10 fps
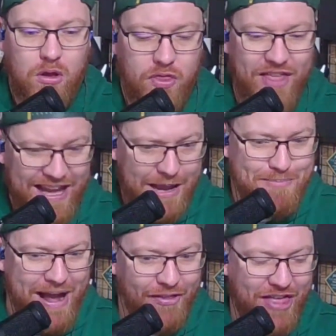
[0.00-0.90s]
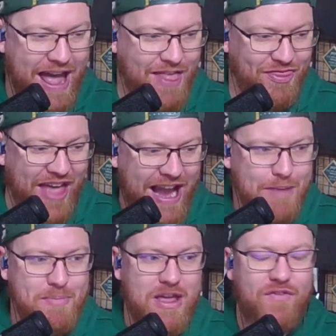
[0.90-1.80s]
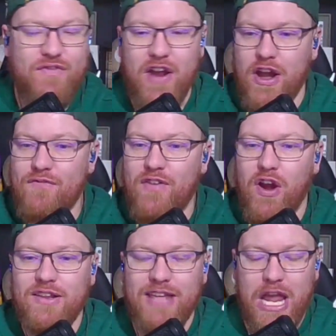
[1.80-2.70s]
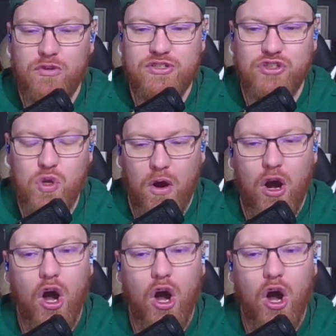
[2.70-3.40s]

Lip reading: Think about that. That could be a very, very dangerous duo.